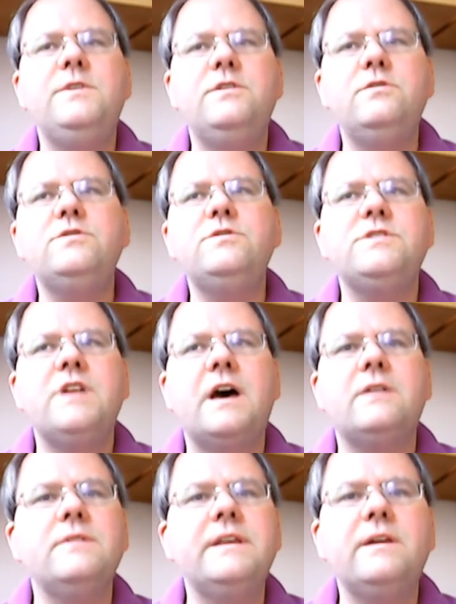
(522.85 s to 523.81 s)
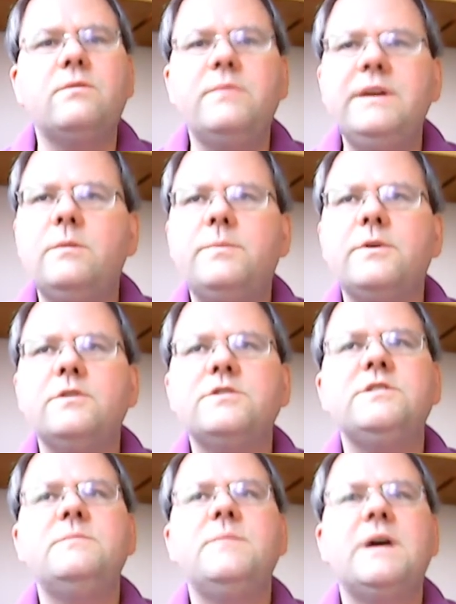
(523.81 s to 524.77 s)
Use not only a real
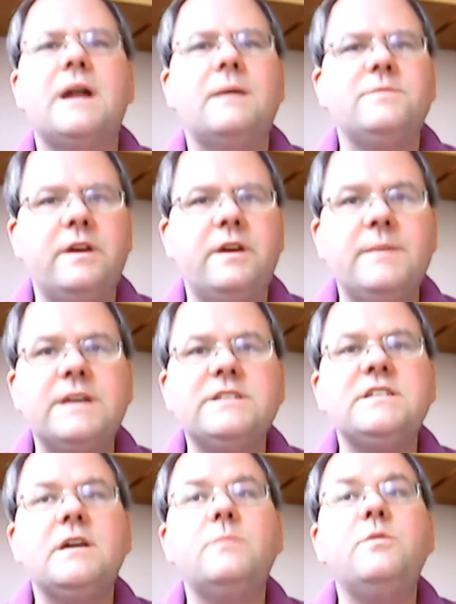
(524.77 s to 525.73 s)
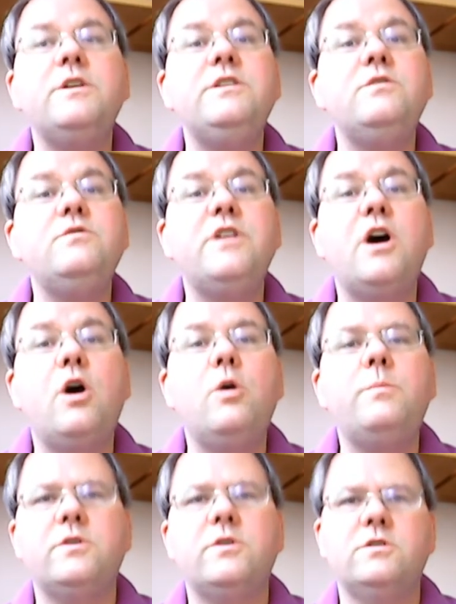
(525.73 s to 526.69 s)
person, but I'm talking about someone you
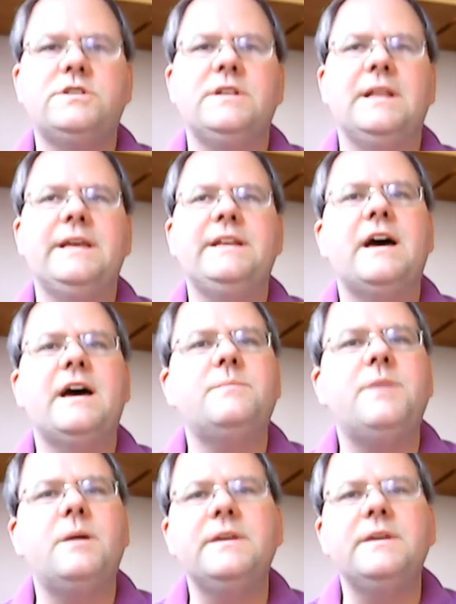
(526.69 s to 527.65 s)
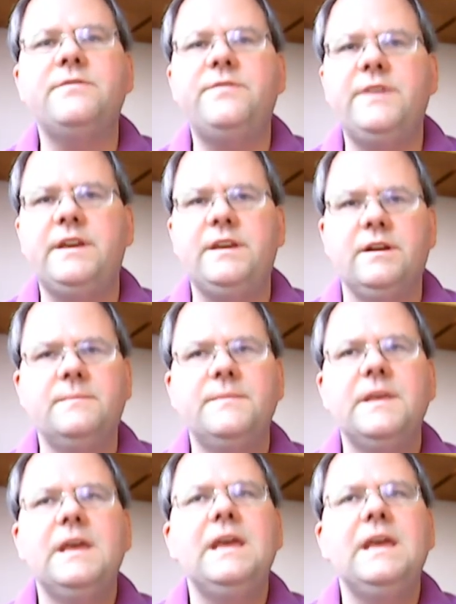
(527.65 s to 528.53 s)
know personally, not a public figure.